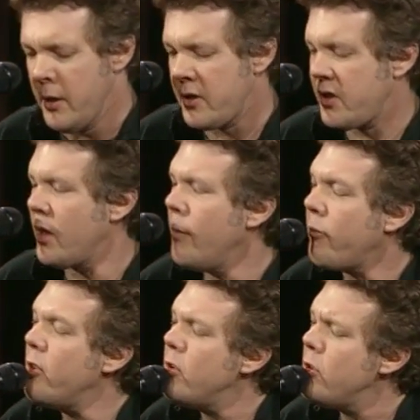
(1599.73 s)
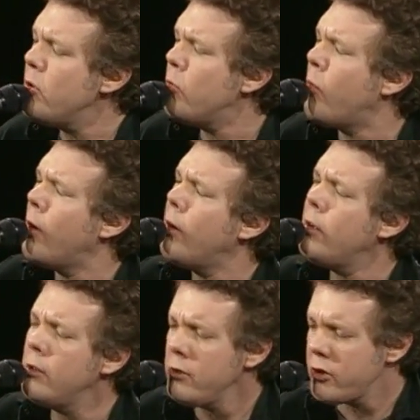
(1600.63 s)
something you want,
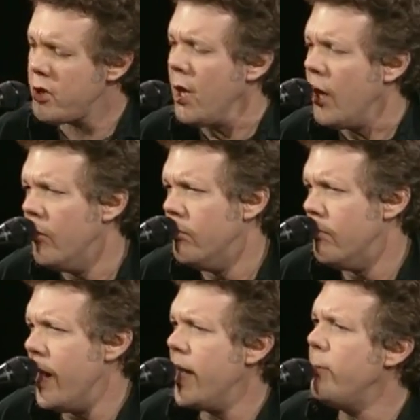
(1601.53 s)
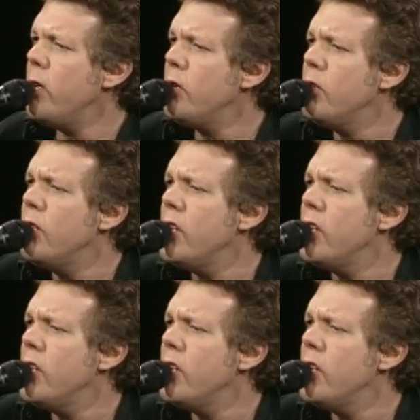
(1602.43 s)
maybe